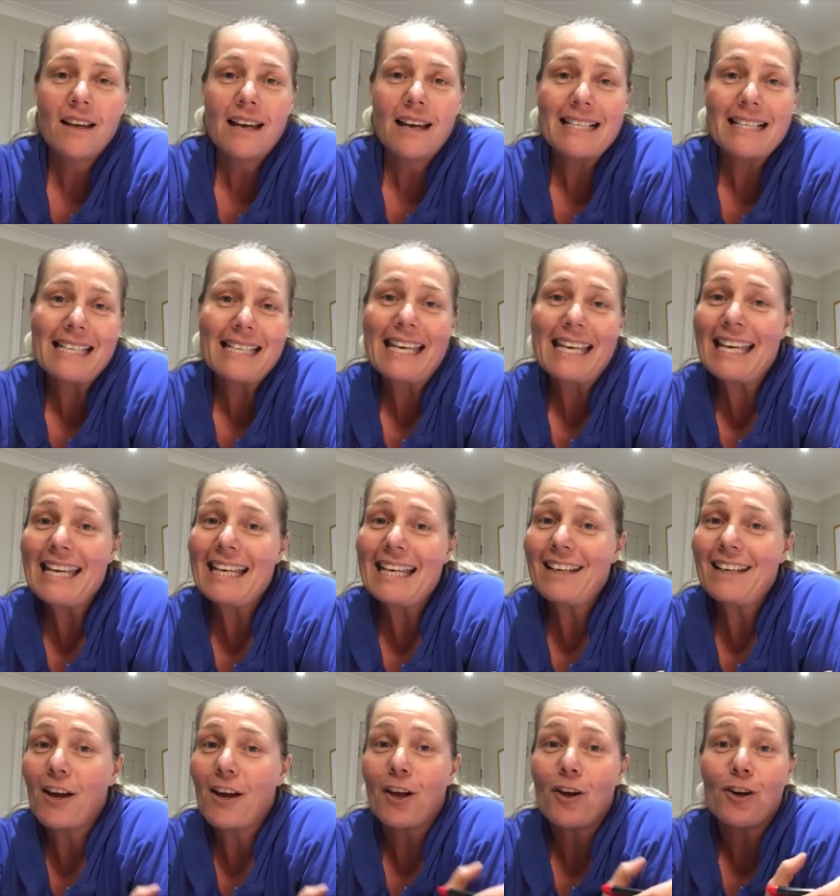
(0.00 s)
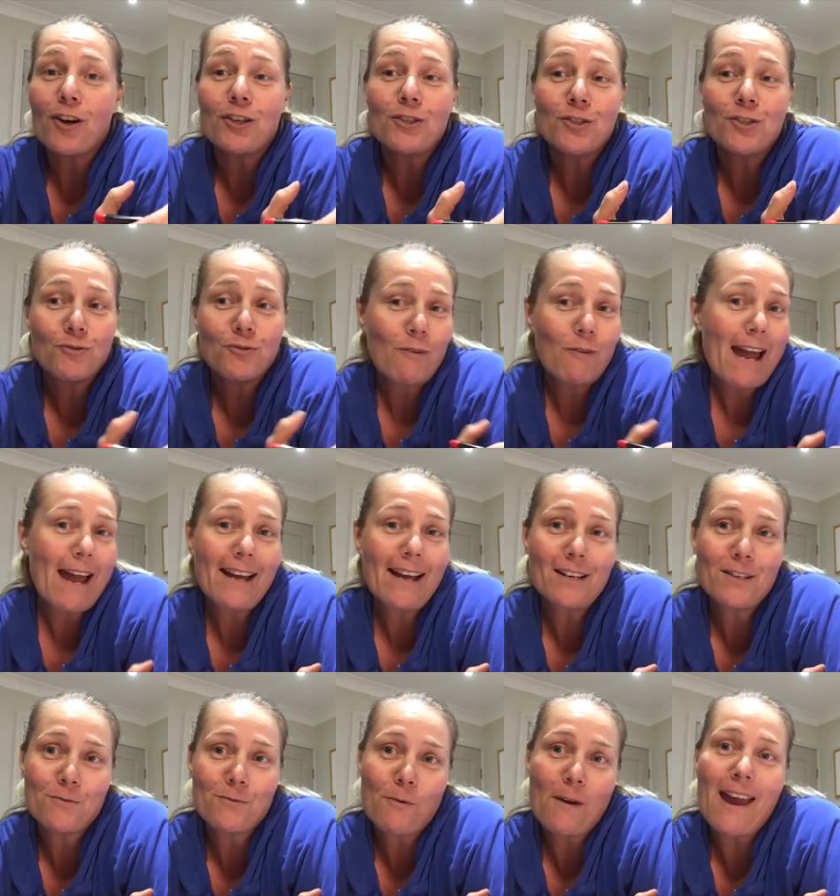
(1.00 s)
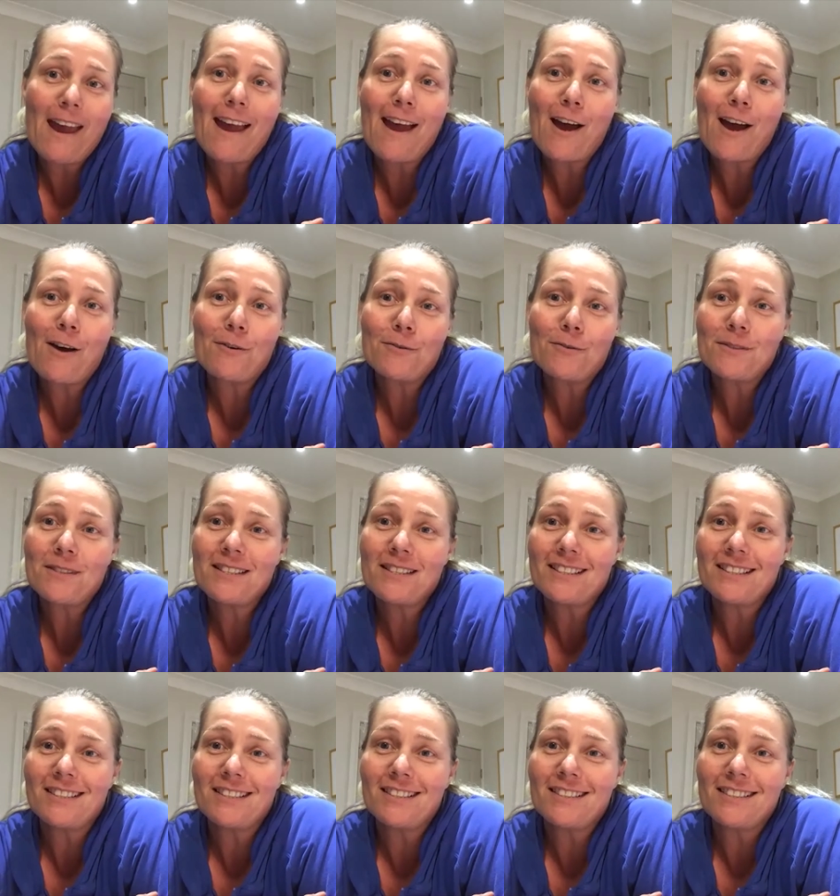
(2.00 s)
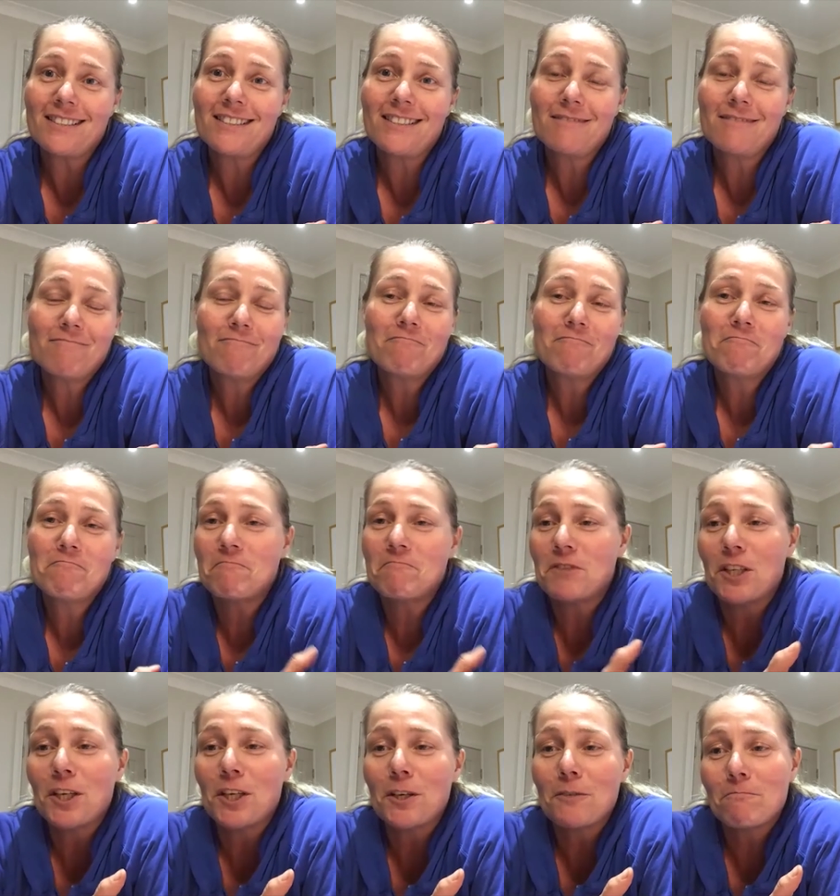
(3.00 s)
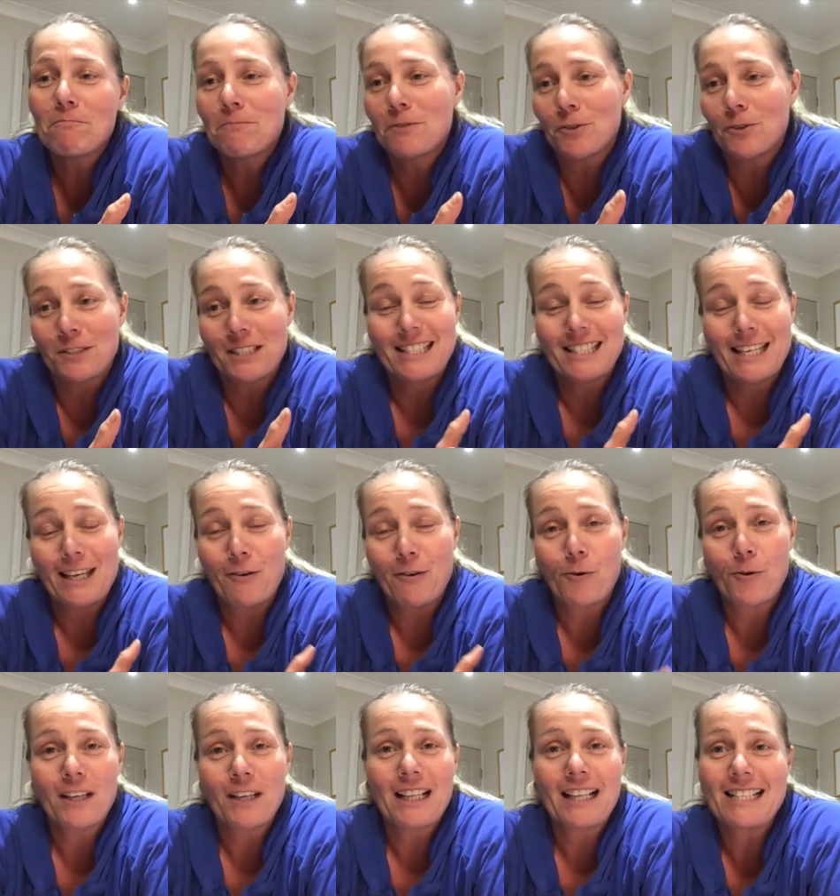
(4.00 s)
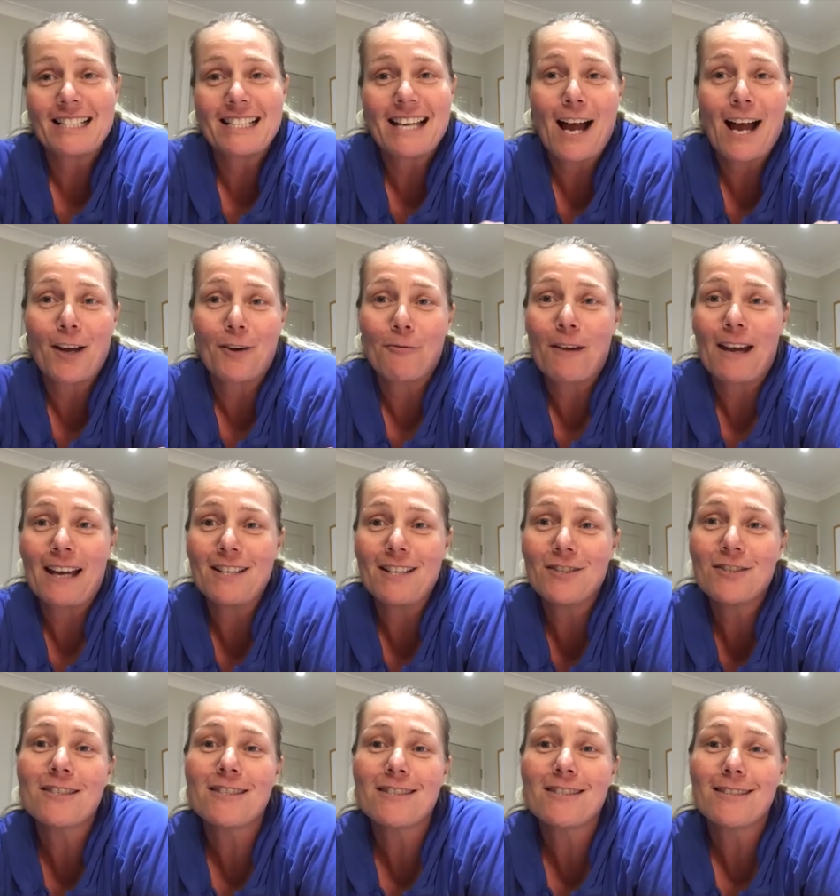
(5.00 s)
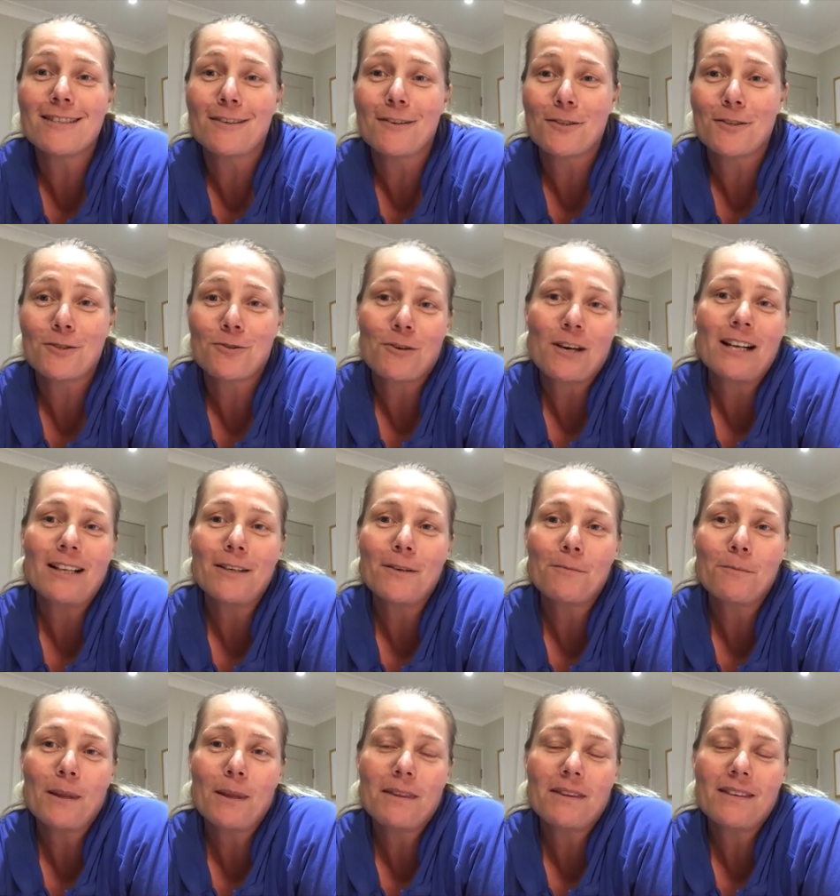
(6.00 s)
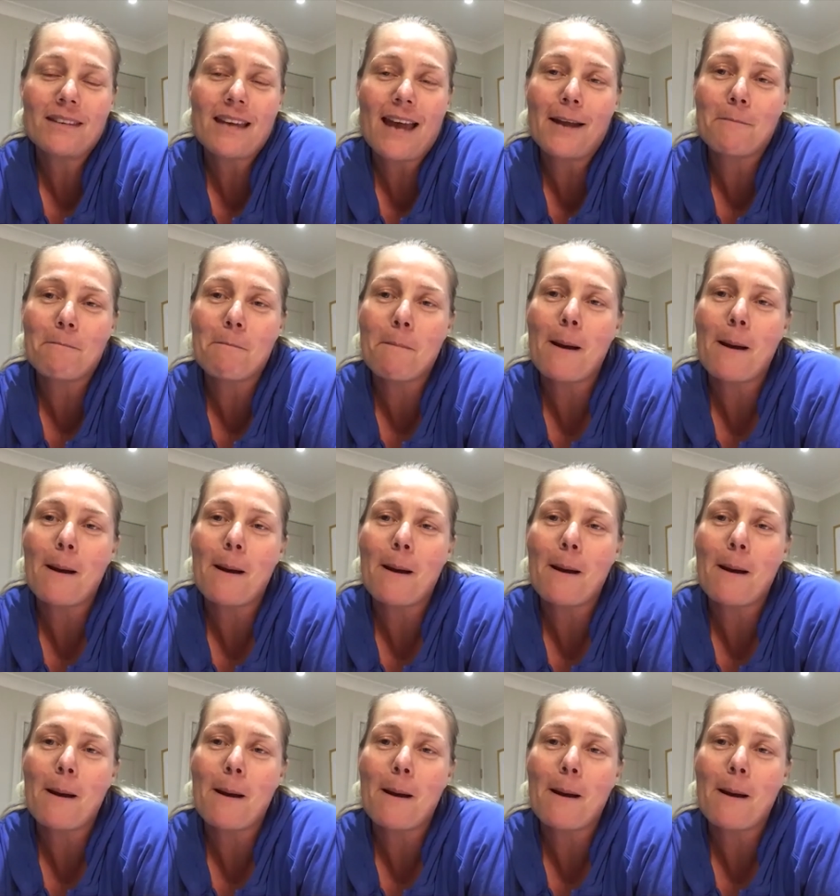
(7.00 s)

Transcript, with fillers: As a kid, I got dragged around and you know got to see all the clay target ranges in Australia with dad and